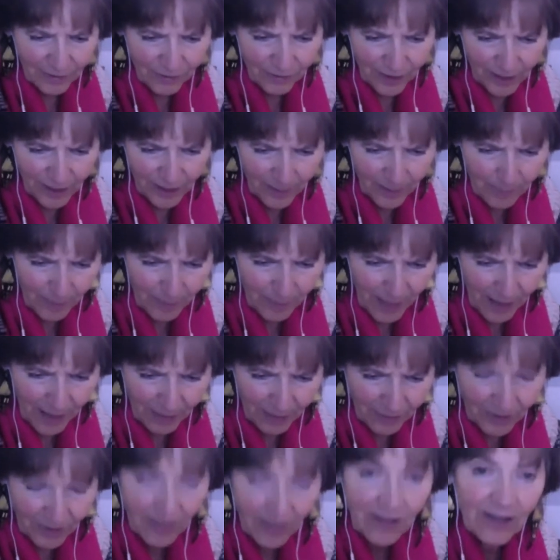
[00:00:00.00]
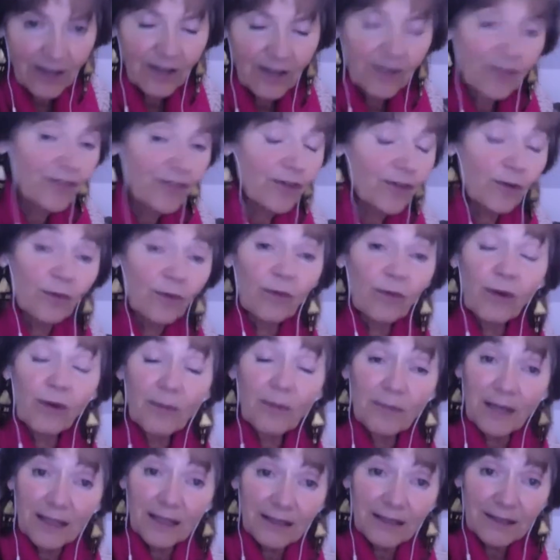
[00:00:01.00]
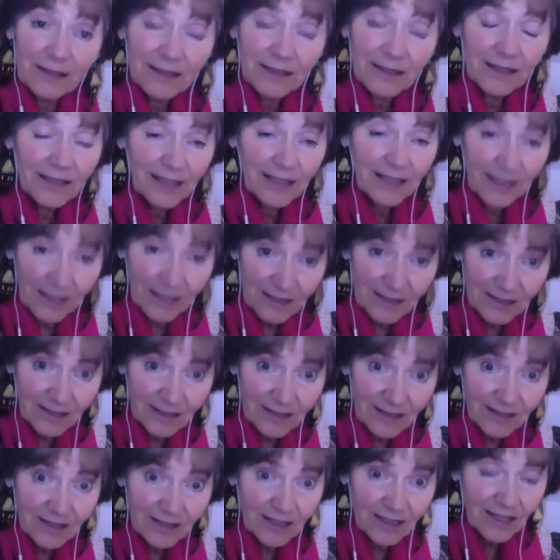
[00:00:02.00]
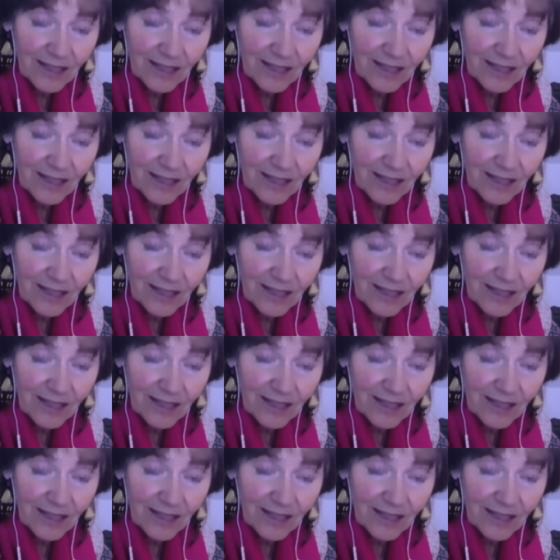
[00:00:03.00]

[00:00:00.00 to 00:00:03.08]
of the compound. The woman isn't